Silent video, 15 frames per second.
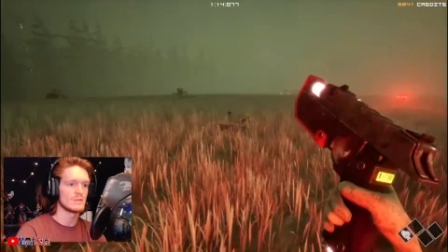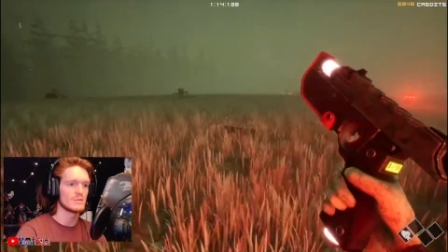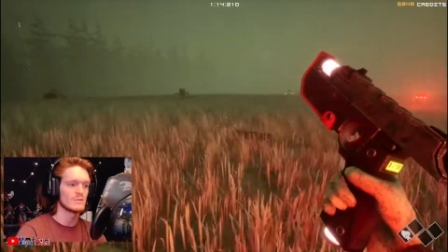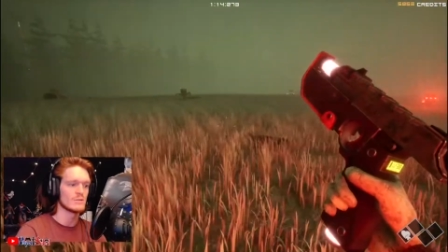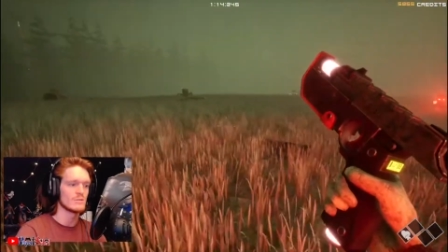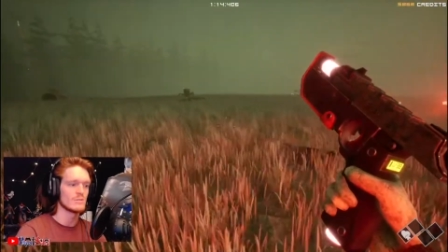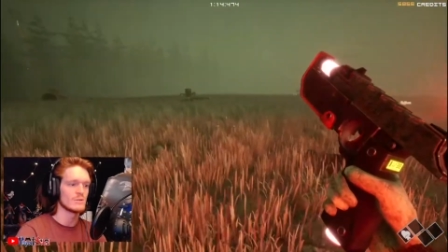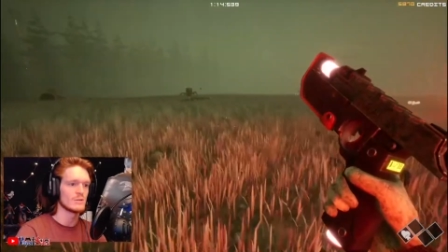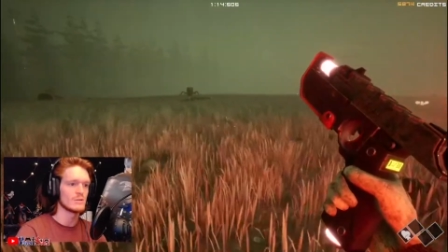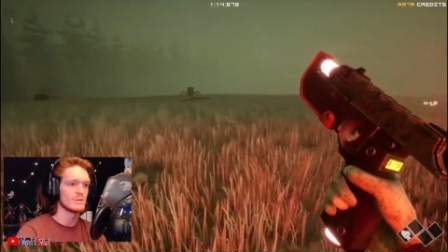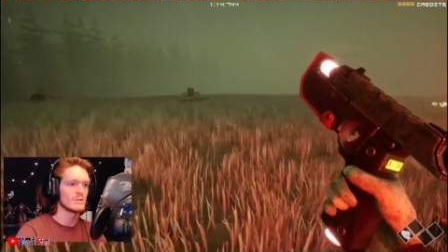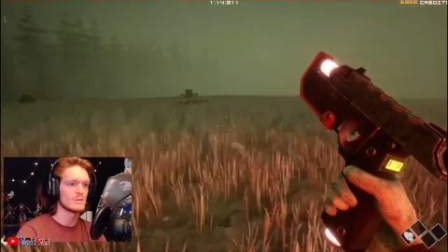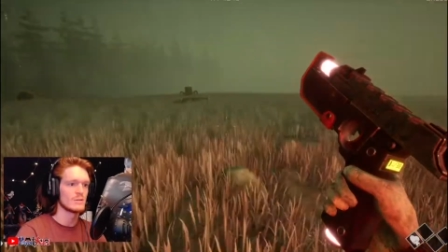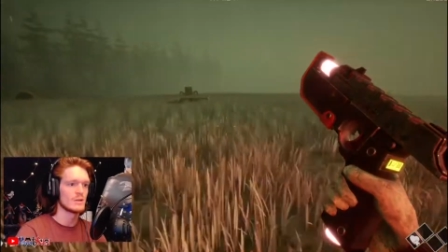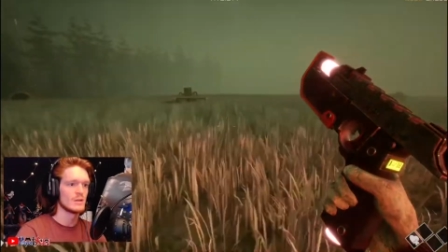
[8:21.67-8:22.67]
robots.
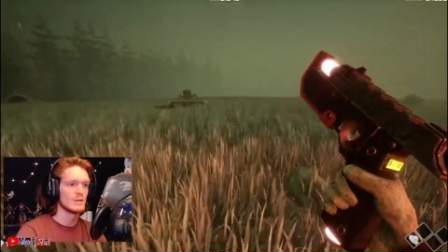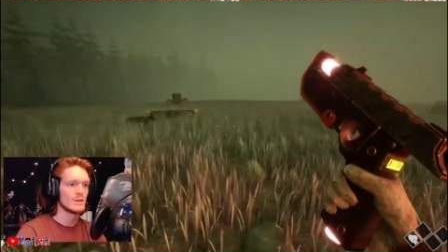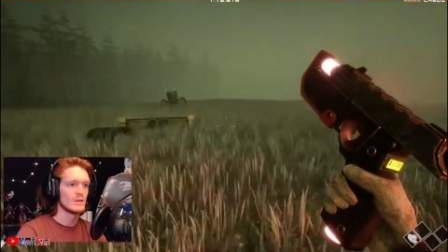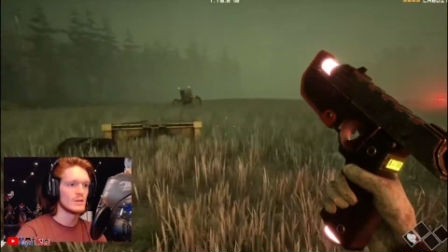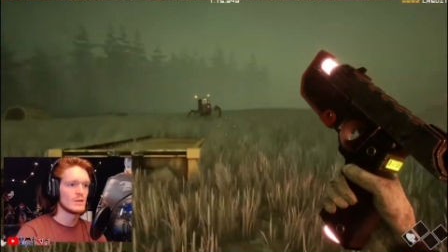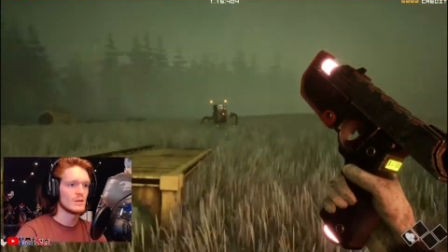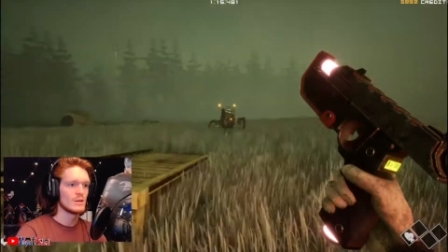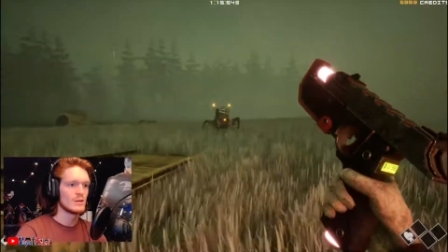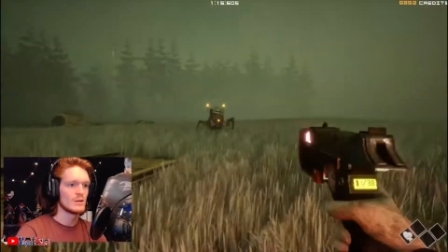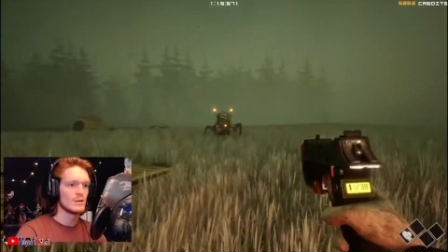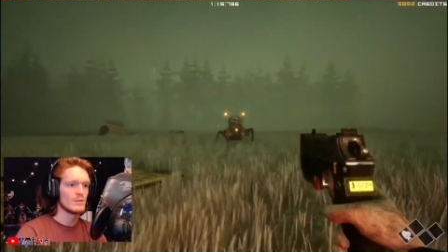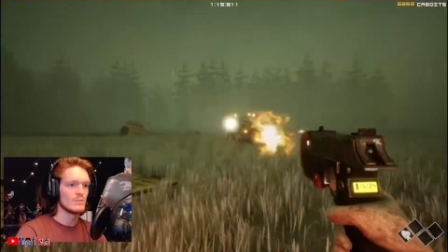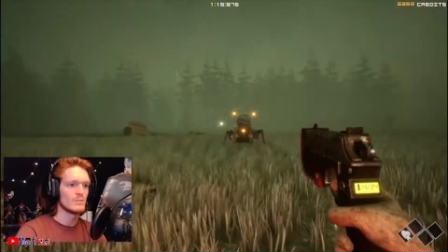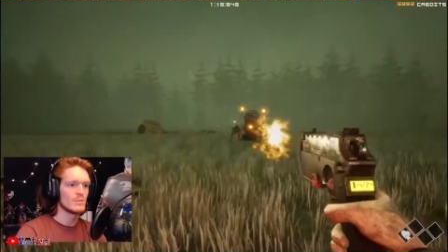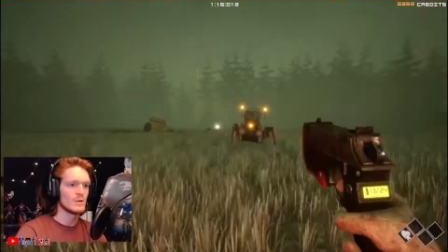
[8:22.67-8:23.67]

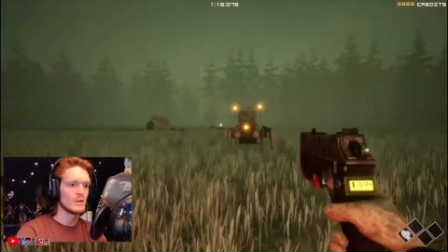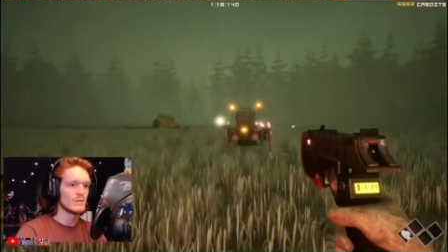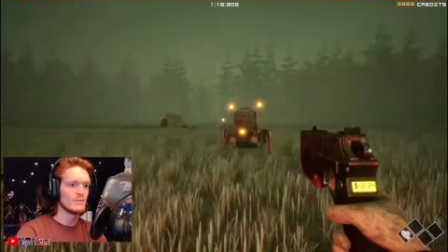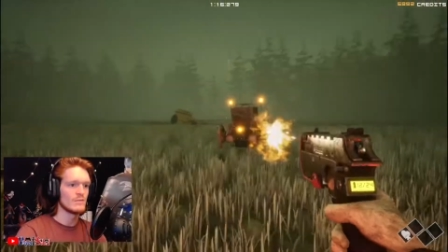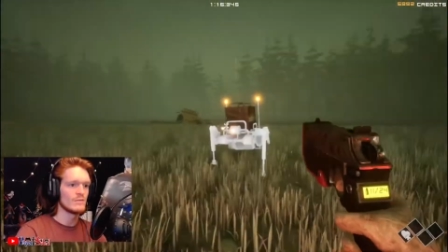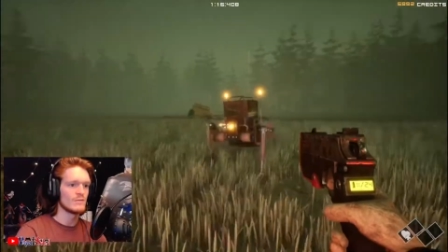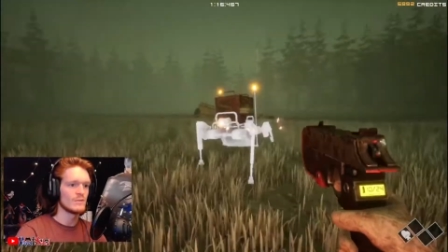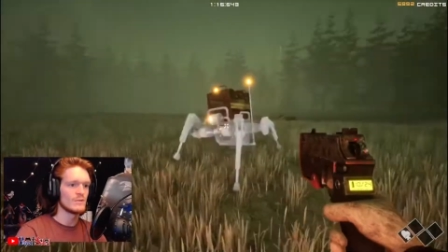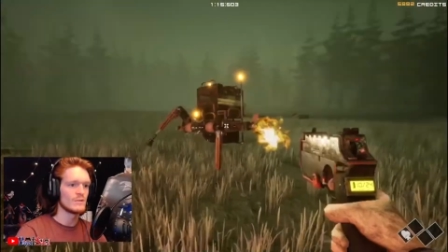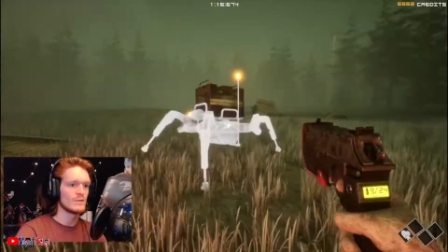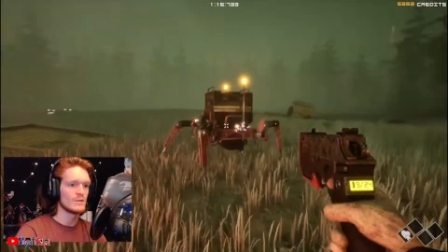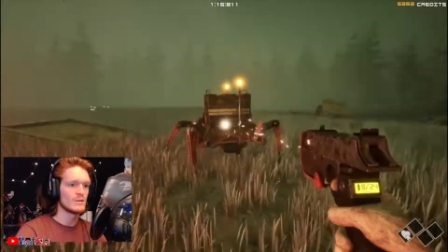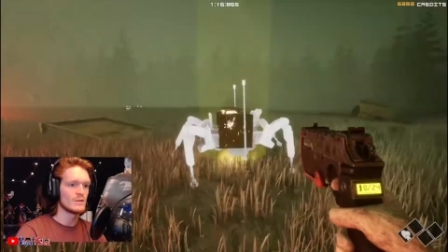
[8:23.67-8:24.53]
But I have a feeling